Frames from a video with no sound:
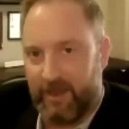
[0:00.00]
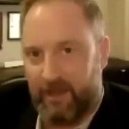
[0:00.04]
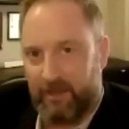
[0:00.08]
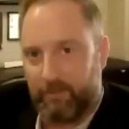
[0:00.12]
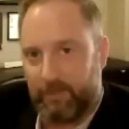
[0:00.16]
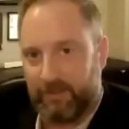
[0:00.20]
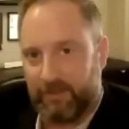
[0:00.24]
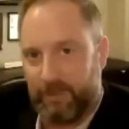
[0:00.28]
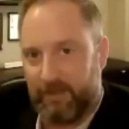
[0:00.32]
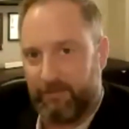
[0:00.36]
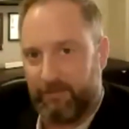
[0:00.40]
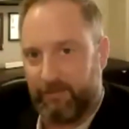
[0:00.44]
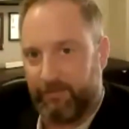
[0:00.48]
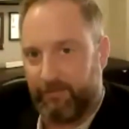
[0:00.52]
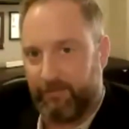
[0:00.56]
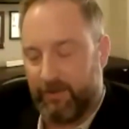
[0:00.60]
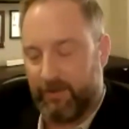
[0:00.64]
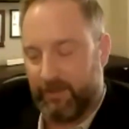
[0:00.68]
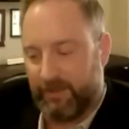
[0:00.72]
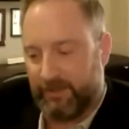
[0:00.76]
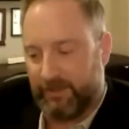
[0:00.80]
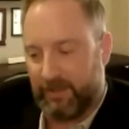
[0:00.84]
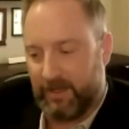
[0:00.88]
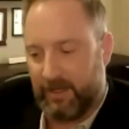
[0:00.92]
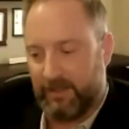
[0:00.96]
up because I have a friend
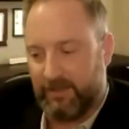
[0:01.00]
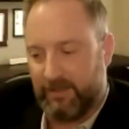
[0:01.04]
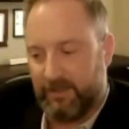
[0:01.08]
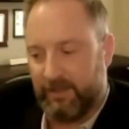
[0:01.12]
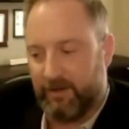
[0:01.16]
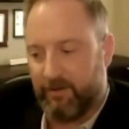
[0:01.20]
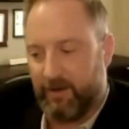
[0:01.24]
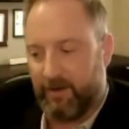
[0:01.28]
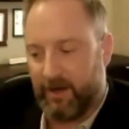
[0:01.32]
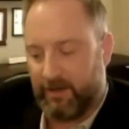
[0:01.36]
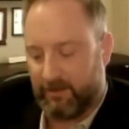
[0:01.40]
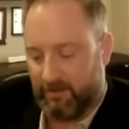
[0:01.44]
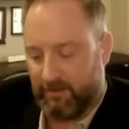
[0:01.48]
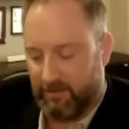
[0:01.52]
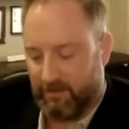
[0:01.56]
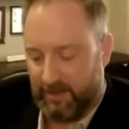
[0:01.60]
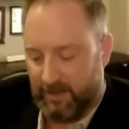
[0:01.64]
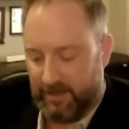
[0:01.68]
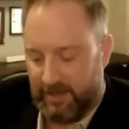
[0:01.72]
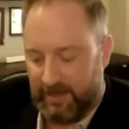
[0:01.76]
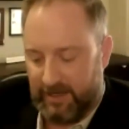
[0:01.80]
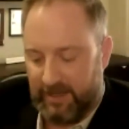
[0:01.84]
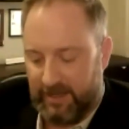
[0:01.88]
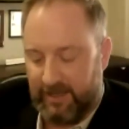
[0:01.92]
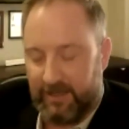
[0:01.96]
that's an IT director,
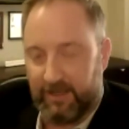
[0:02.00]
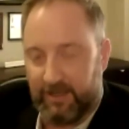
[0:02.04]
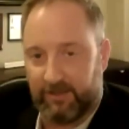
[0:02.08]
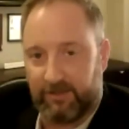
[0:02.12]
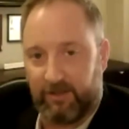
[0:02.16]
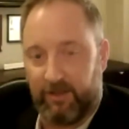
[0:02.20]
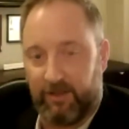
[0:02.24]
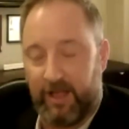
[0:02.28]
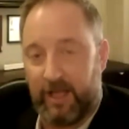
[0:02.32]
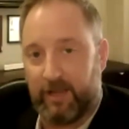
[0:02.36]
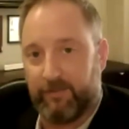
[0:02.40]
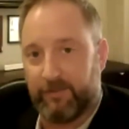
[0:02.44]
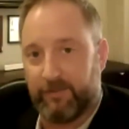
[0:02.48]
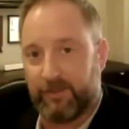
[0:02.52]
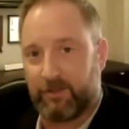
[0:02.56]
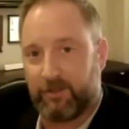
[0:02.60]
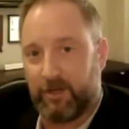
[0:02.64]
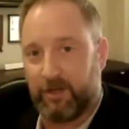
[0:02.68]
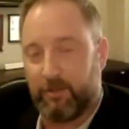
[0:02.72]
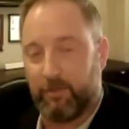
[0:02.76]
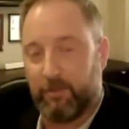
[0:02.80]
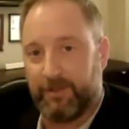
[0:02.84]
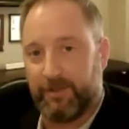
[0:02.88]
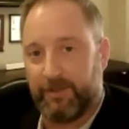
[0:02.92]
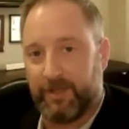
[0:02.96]
and he gets a lot of his
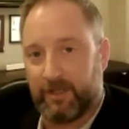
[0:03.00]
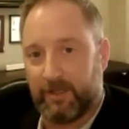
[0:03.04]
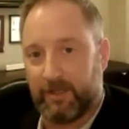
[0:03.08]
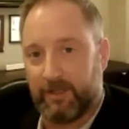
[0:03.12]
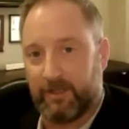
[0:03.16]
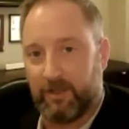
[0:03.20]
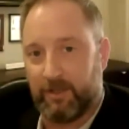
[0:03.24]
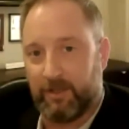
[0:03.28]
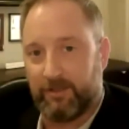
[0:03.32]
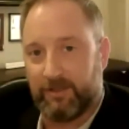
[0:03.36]
trouble tickets